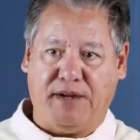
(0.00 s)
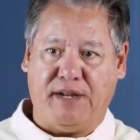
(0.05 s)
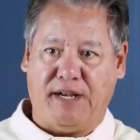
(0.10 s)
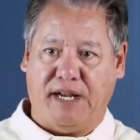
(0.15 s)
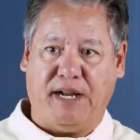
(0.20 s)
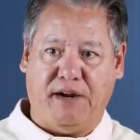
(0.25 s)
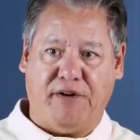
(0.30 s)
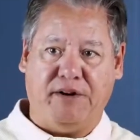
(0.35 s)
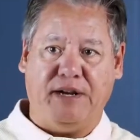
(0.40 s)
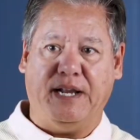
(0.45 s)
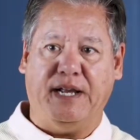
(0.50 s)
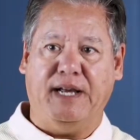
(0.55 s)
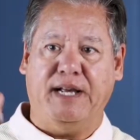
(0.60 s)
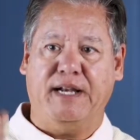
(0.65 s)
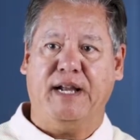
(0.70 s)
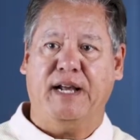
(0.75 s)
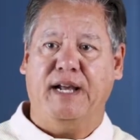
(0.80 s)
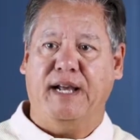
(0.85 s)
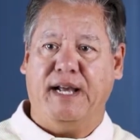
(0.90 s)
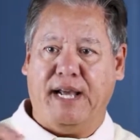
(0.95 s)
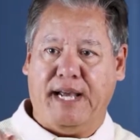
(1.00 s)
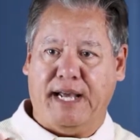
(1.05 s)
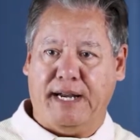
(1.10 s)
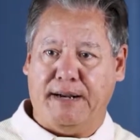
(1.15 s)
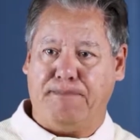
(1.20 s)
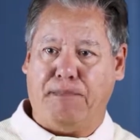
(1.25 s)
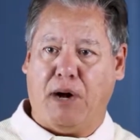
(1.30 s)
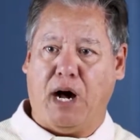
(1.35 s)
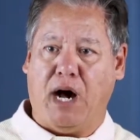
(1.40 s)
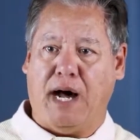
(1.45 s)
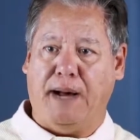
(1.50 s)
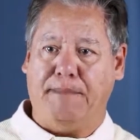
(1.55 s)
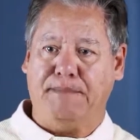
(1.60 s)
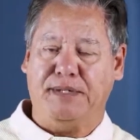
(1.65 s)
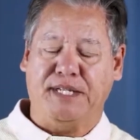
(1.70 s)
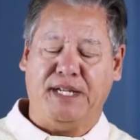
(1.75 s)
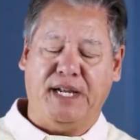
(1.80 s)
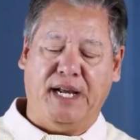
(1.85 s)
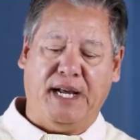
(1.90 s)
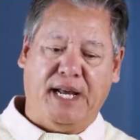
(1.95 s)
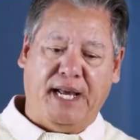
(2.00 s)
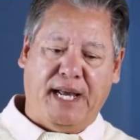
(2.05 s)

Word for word: You can hear it hit and it pops.